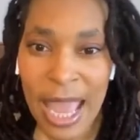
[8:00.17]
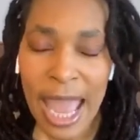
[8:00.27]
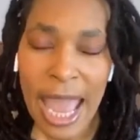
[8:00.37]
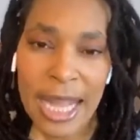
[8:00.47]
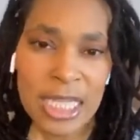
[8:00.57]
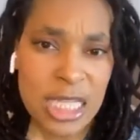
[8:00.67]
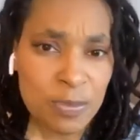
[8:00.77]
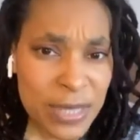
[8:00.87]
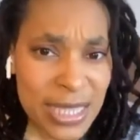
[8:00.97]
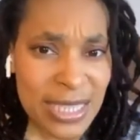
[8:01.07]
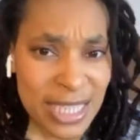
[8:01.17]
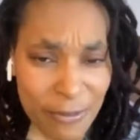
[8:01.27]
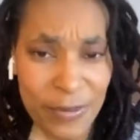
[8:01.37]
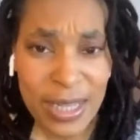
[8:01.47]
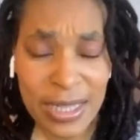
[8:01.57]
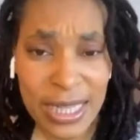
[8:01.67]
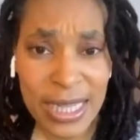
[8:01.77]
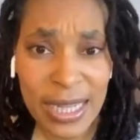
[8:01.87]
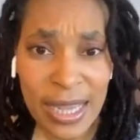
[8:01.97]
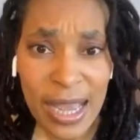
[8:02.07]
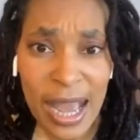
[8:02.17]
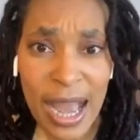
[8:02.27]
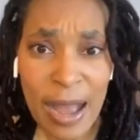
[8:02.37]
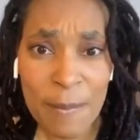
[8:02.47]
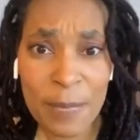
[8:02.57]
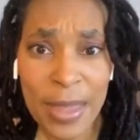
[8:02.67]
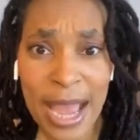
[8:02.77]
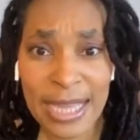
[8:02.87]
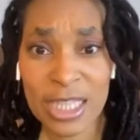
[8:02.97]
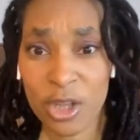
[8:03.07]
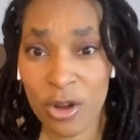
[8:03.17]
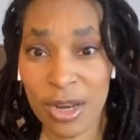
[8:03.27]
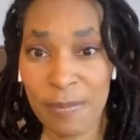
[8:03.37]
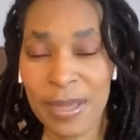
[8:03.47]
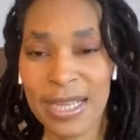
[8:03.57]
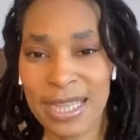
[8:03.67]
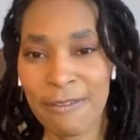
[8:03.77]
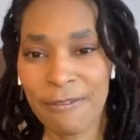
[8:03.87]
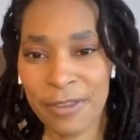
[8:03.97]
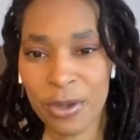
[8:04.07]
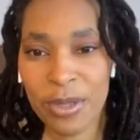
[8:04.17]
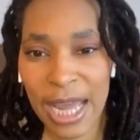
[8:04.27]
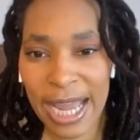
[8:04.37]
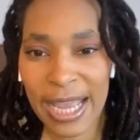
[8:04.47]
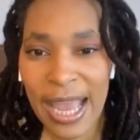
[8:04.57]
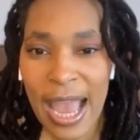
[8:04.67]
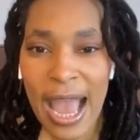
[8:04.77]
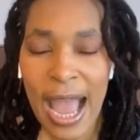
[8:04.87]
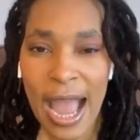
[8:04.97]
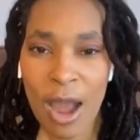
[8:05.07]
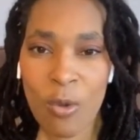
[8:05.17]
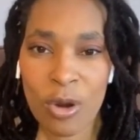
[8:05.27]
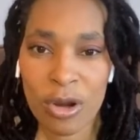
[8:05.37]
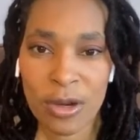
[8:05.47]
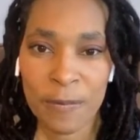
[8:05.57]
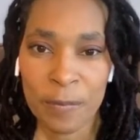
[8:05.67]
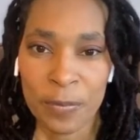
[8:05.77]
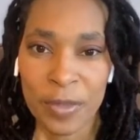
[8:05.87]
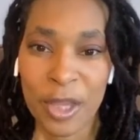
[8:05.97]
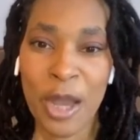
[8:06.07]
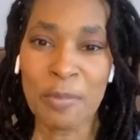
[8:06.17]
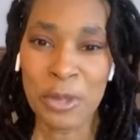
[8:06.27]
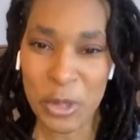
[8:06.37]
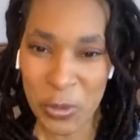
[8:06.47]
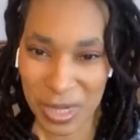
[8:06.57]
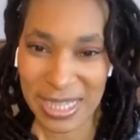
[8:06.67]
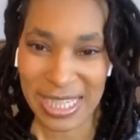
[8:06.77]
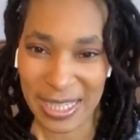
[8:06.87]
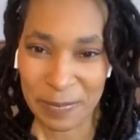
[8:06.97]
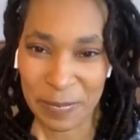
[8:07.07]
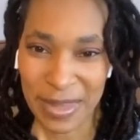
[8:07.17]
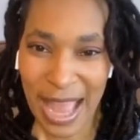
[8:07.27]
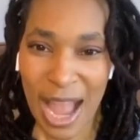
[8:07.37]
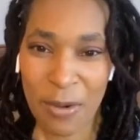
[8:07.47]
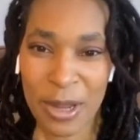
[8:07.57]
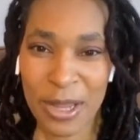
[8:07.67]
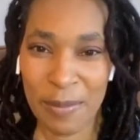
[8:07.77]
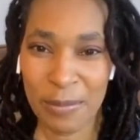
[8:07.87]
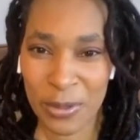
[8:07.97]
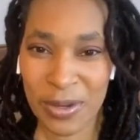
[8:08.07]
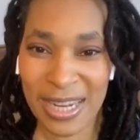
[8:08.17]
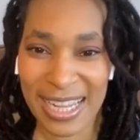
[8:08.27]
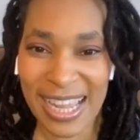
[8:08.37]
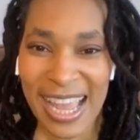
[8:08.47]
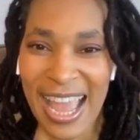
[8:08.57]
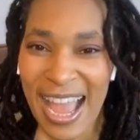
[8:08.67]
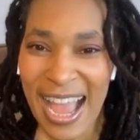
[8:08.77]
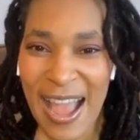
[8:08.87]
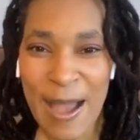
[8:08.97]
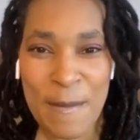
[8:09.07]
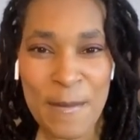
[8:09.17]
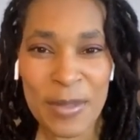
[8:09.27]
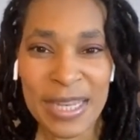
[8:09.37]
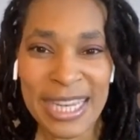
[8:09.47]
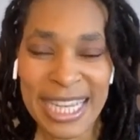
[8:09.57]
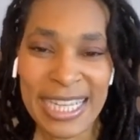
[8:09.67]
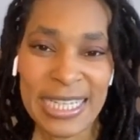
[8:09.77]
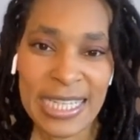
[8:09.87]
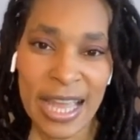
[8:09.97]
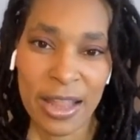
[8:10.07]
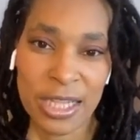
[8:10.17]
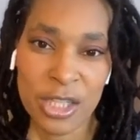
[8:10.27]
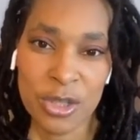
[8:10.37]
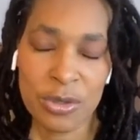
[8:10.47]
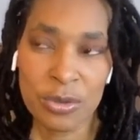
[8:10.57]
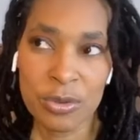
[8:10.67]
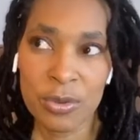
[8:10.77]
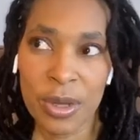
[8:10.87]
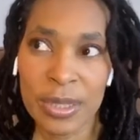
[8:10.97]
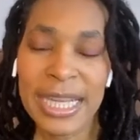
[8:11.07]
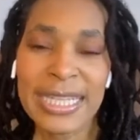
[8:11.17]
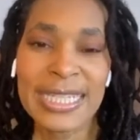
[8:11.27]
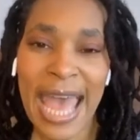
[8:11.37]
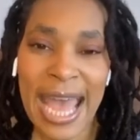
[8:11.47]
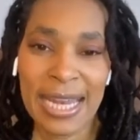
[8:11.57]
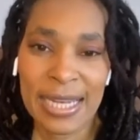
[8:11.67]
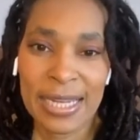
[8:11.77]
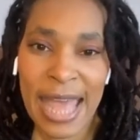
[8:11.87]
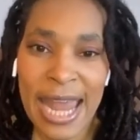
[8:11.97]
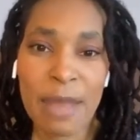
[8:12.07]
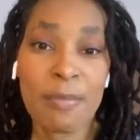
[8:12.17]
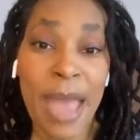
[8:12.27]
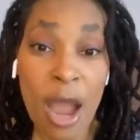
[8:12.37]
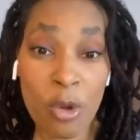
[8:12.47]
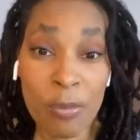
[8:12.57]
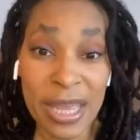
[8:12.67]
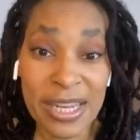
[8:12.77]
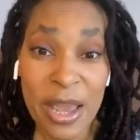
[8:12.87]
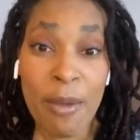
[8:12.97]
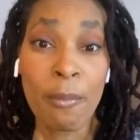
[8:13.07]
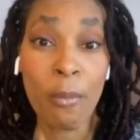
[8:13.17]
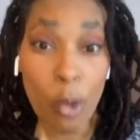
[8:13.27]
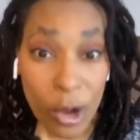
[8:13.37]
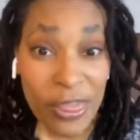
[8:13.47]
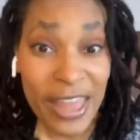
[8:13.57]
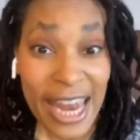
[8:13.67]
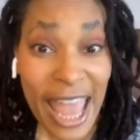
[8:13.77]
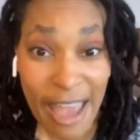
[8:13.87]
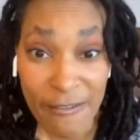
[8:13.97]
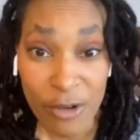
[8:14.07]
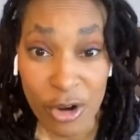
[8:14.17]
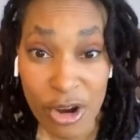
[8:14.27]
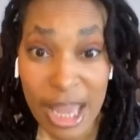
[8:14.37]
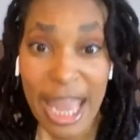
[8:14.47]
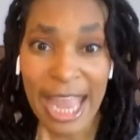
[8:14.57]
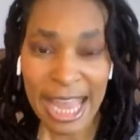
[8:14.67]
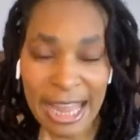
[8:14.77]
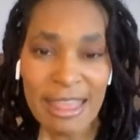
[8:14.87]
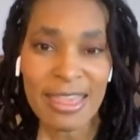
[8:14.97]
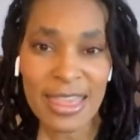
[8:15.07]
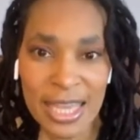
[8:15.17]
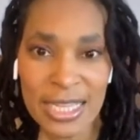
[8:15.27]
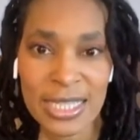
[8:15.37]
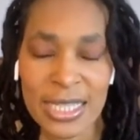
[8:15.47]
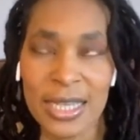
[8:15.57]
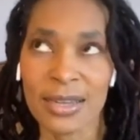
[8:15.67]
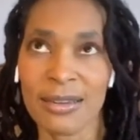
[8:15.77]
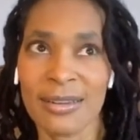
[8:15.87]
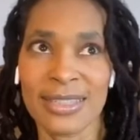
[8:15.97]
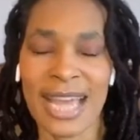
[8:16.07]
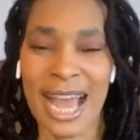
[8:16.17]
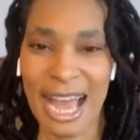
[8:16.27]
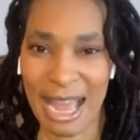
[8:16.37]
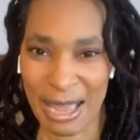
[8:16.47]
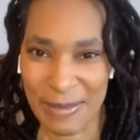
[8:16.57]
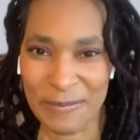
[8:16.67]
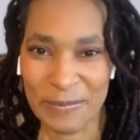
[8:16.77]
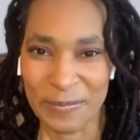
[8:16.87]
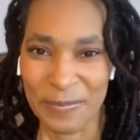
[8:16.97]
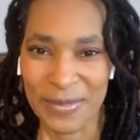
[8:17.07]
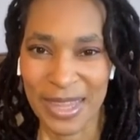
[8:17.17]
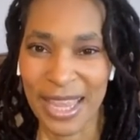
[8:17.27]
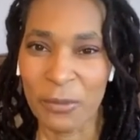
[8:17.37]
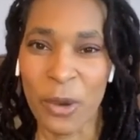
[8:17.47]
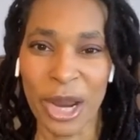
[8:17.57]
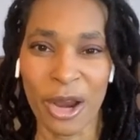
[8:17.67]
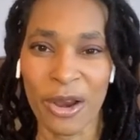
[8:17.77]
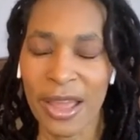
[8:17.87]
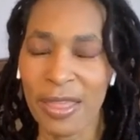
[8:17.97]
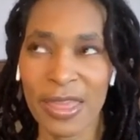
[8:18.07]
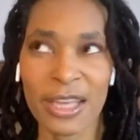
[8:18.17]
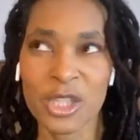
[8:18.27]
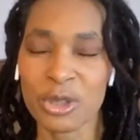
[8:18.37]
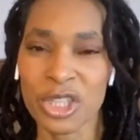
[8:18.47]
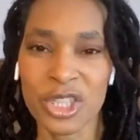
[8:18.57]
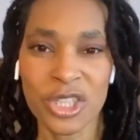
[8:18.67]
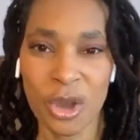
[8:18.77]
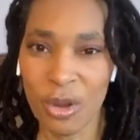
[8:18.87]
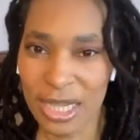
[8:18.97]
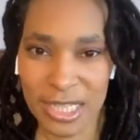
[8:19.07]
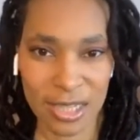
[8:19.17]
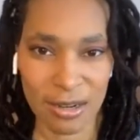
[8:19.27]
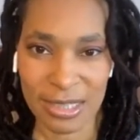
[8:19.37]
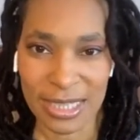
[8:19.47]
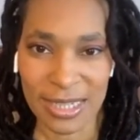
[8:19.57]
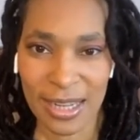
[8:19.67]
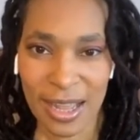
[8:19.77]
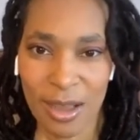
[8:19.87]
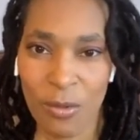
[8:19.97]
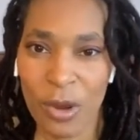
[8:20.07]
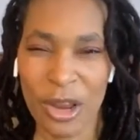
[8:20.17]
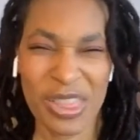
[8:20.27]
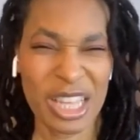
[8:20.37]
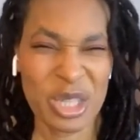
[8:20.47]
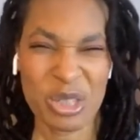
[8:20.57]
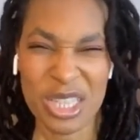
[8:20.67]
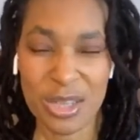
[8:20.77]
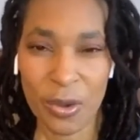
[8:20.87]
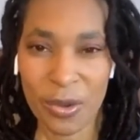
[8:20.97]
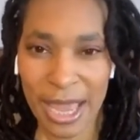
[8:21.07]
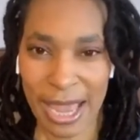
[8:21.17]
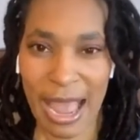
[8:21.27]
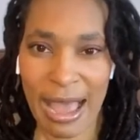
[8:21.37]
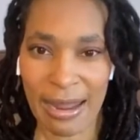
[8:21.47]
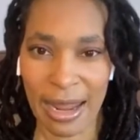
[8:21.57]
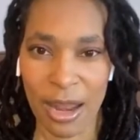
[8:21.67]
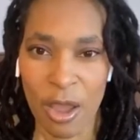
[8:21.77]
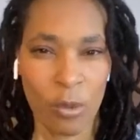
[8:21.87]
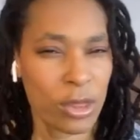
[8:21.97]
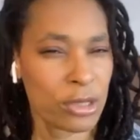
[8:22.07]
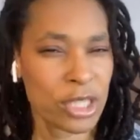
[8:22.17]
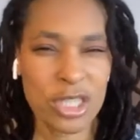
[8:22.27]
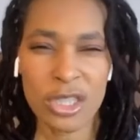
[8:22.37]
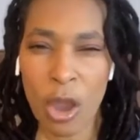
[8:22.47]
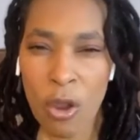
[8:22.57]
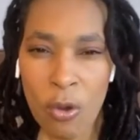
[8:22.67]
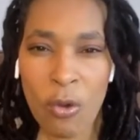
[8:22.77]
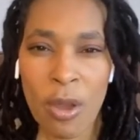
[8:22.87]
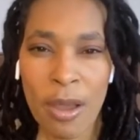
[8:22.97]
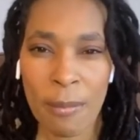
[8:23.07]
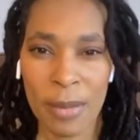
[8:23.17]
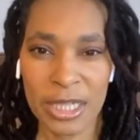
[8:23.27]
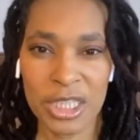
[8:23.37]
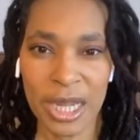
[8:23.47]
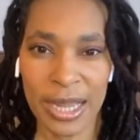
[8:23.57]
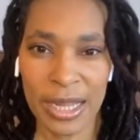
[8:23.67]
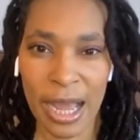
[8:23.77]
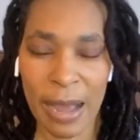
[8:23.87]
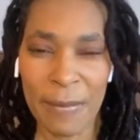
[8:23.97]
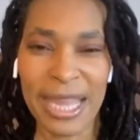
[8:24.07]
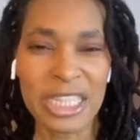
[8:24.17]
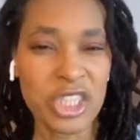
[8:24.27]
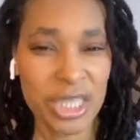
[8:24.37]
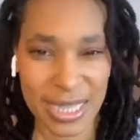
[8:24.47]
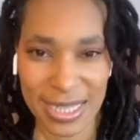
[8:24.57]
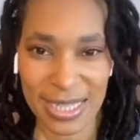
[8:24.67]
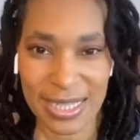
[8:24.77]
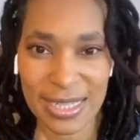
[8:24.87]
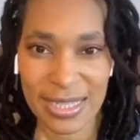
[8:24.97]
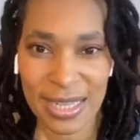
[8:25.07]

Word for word: And specifically, um, I started it because I feel like our community, our community um, needs to needs that that empowerment more than ever in this time where things are so uncertain, where things are so chaotic, where there's so much um, injustice.